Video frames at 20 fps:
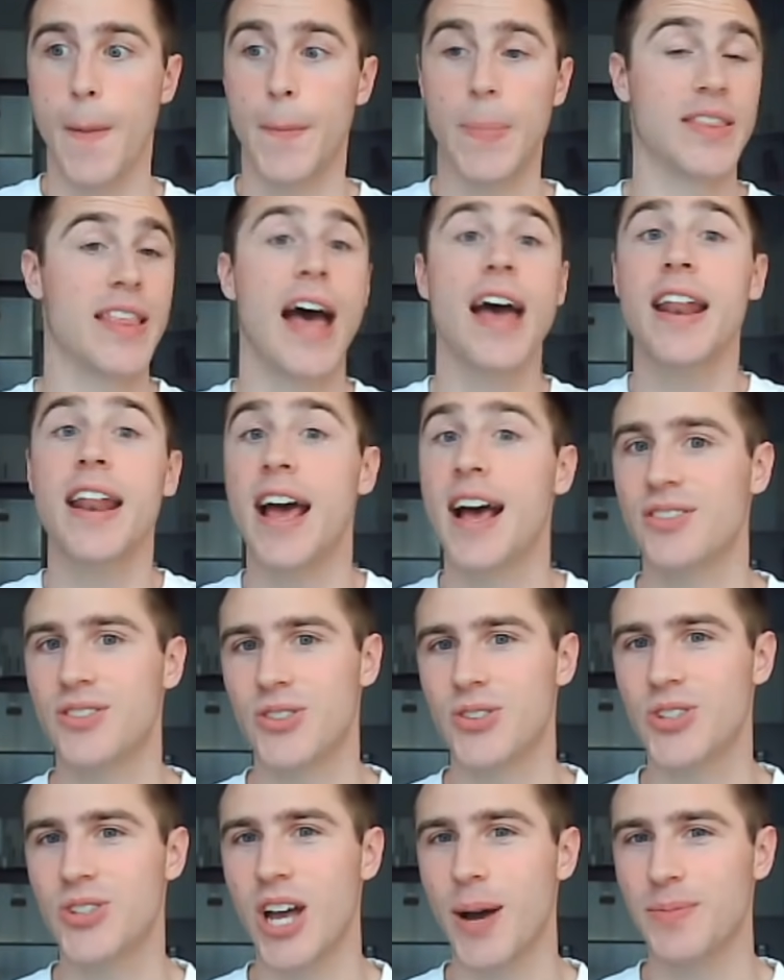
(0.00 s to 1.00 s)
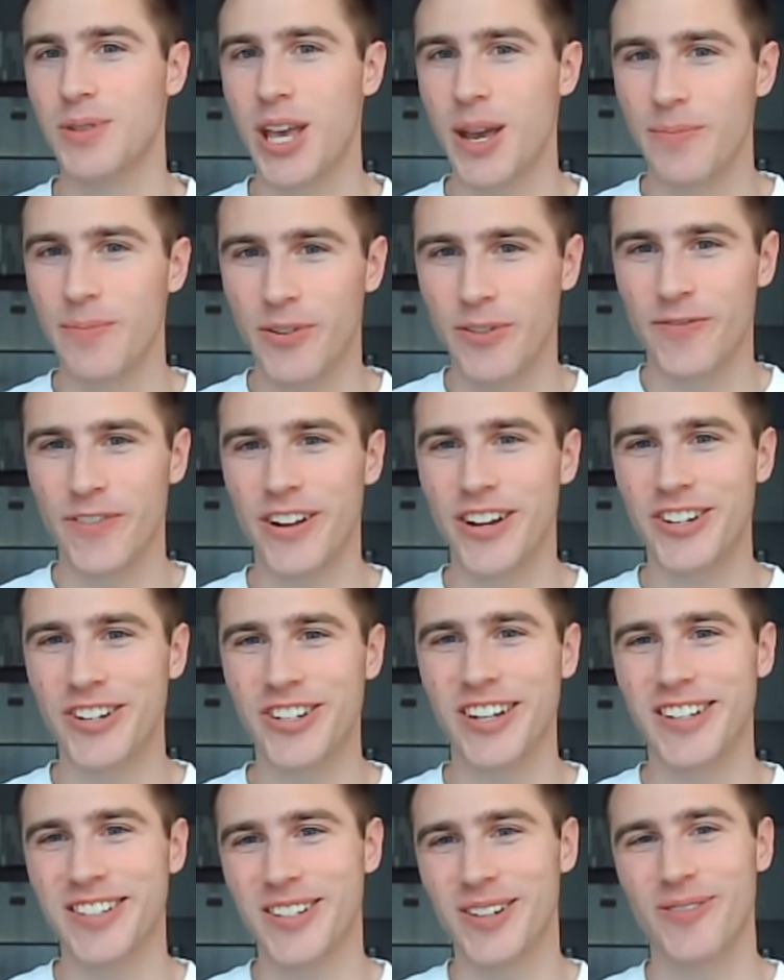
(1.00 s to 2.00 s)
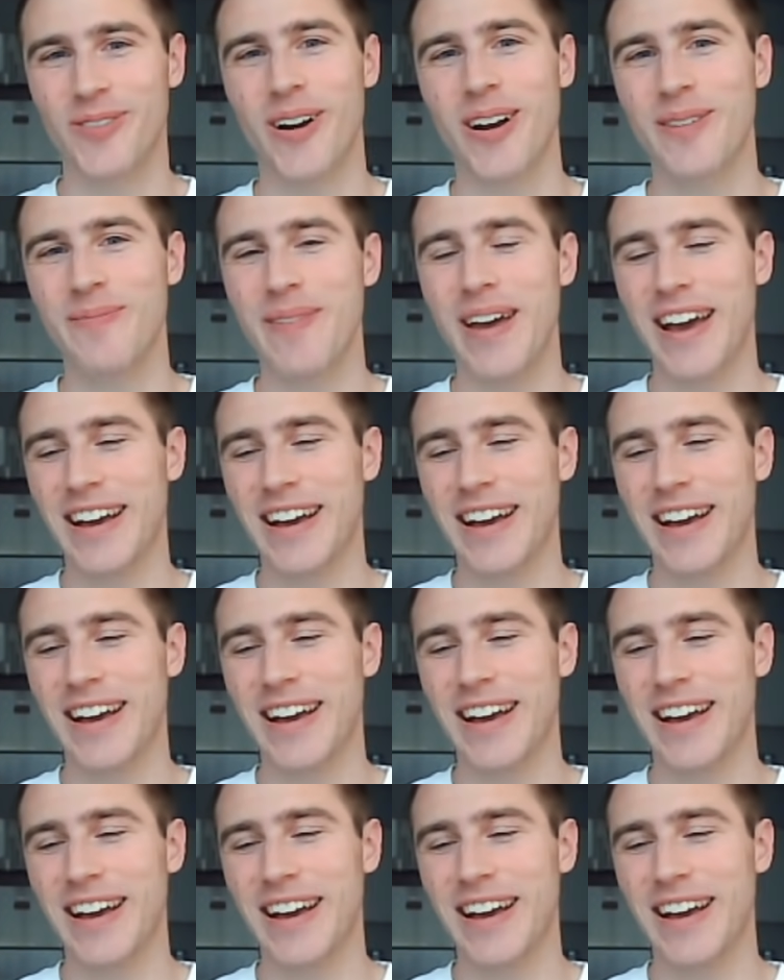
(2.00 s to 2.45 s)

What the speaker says: but that hasn't stopped him from finishing as a running